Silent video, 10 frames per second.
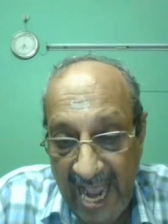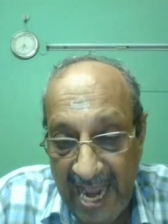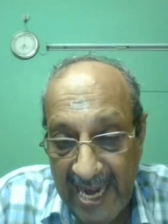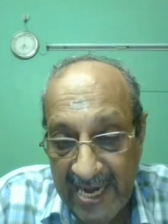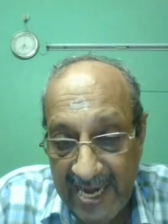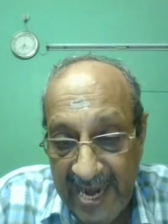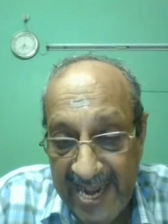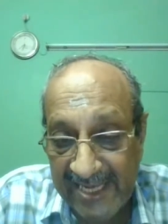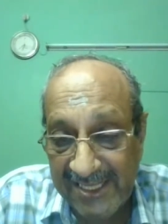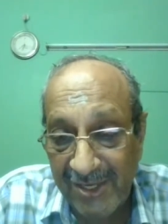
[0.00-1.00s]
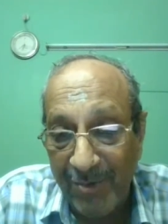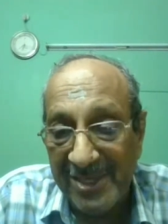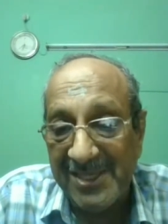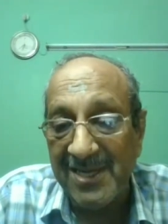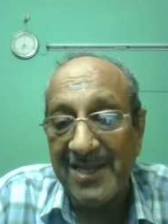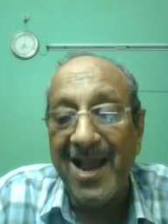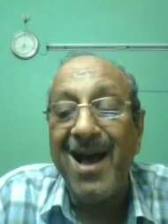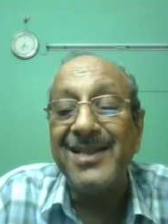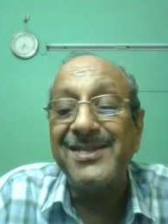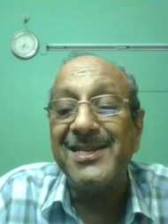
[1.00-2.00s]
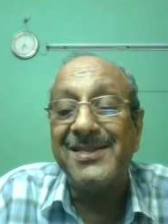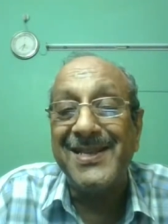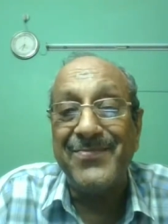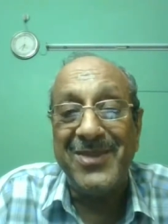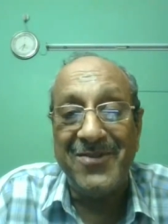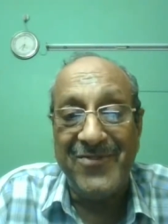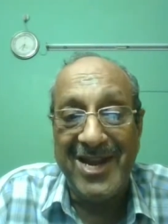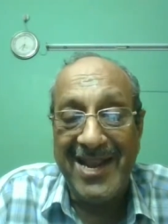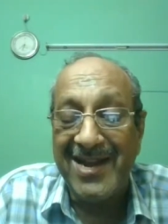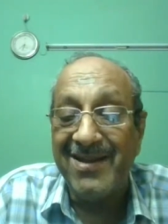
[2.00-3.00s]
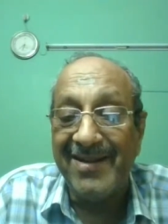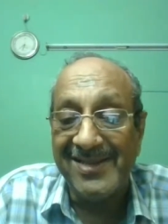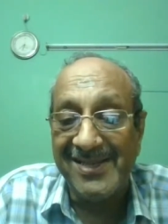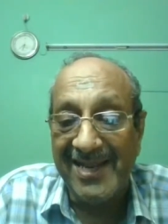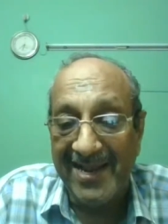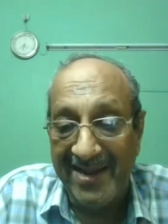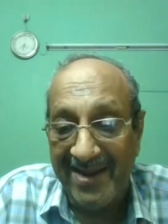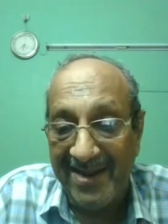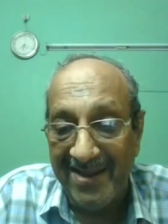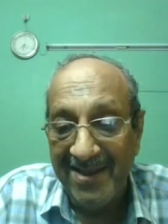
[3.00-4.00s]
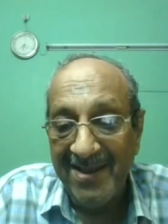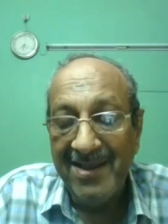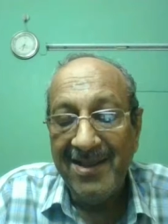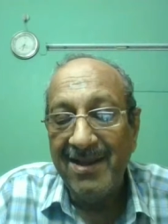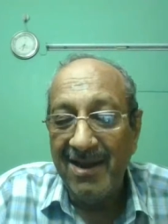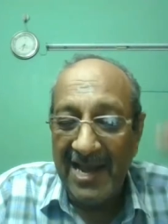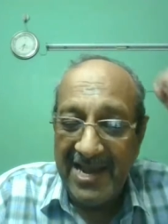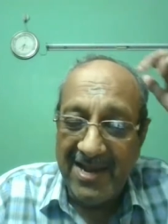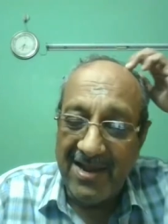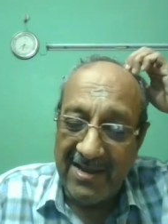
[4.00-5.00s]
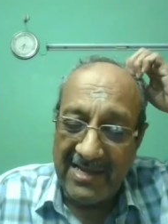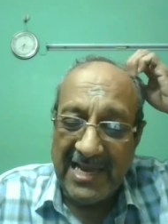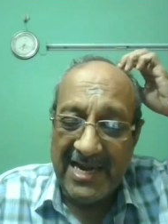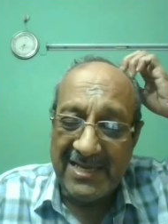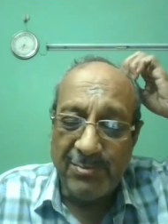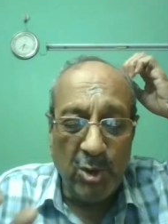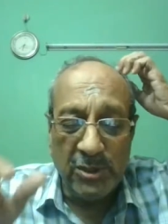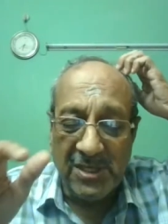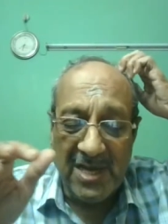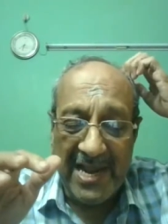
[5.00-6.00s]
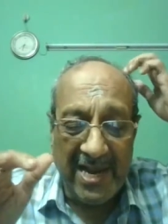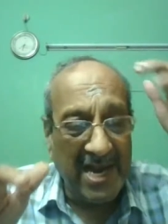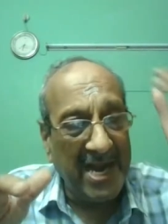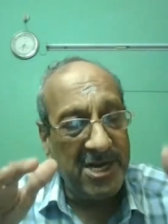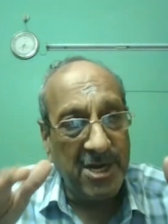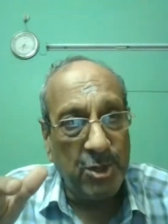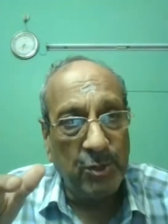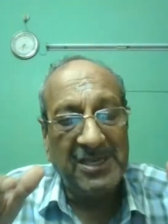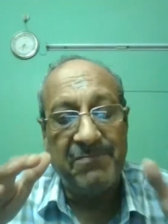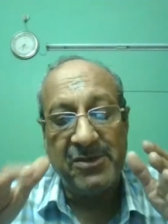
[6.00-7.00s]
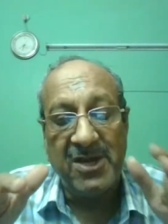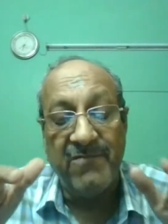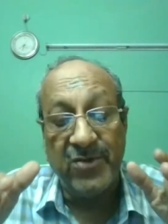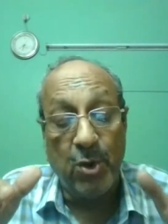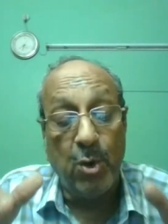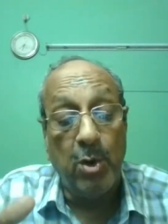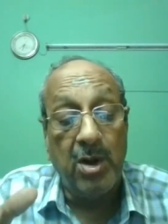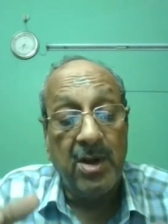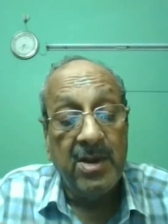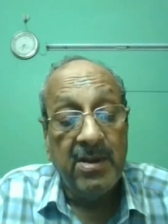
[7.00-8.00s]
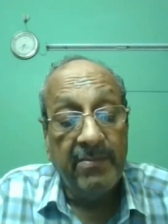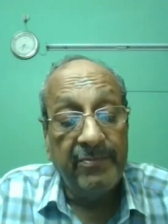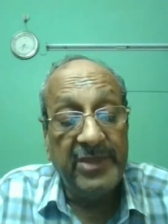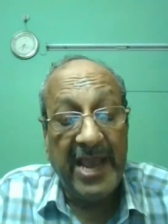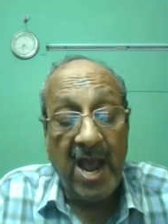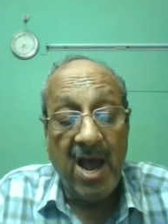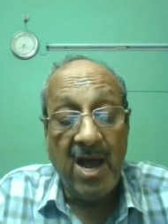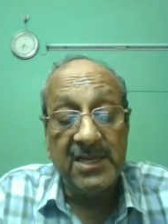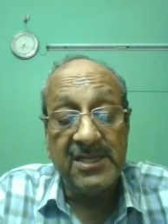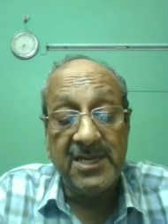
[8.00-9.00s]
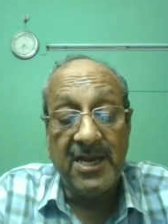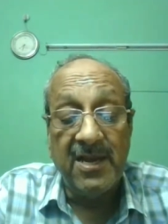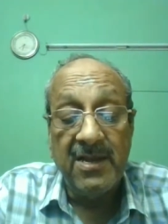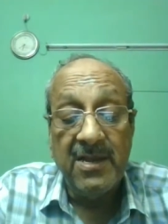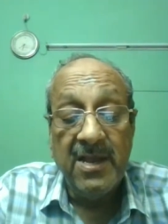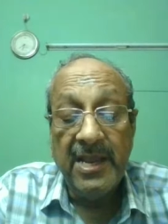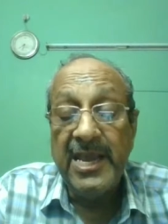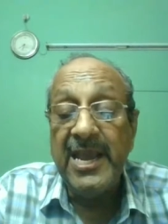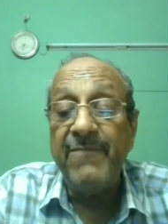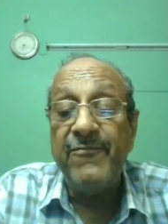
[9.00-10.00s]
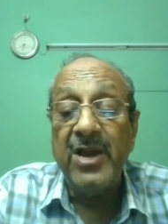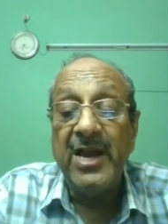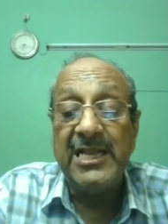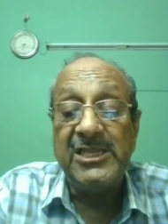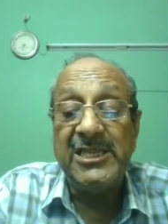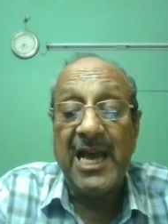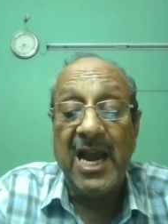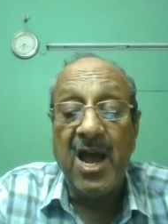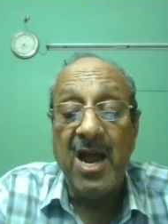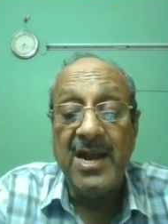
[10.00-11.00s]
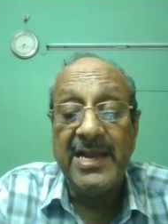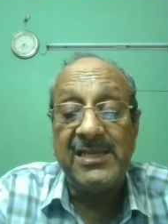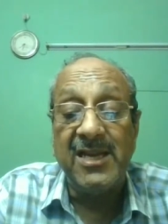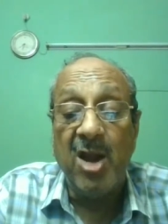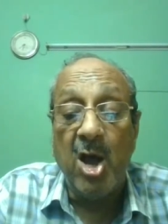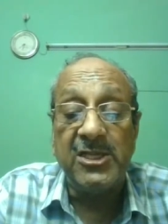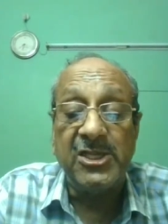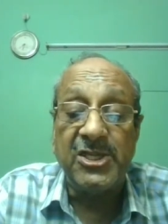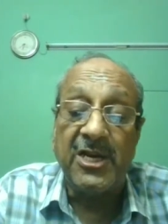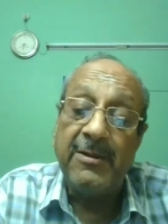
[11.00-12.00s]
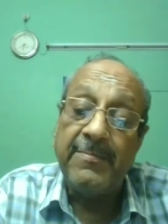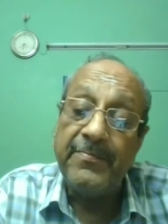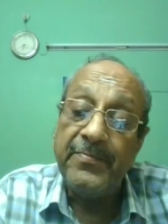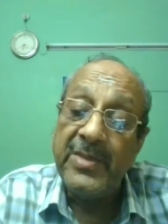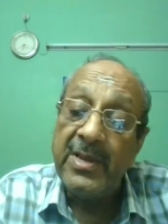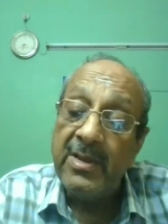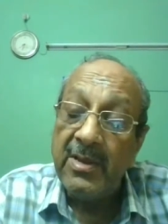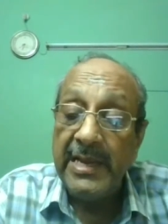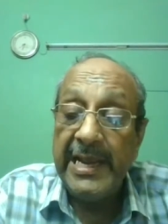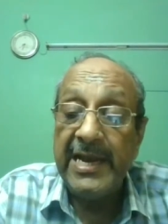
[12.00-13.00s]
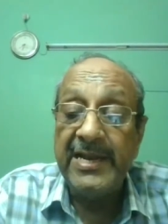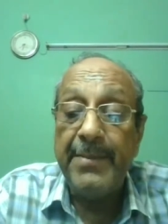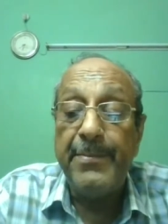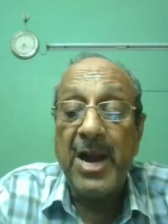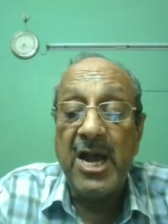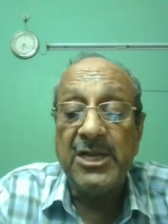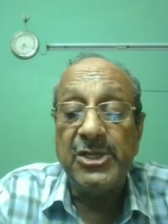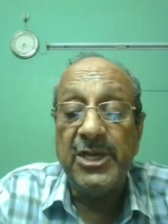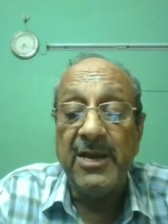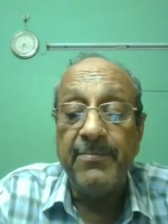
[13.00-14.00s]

And next question they asked is something very interesting, like that is mostly related to substaff role. They asked, if a challan is lost in the branch,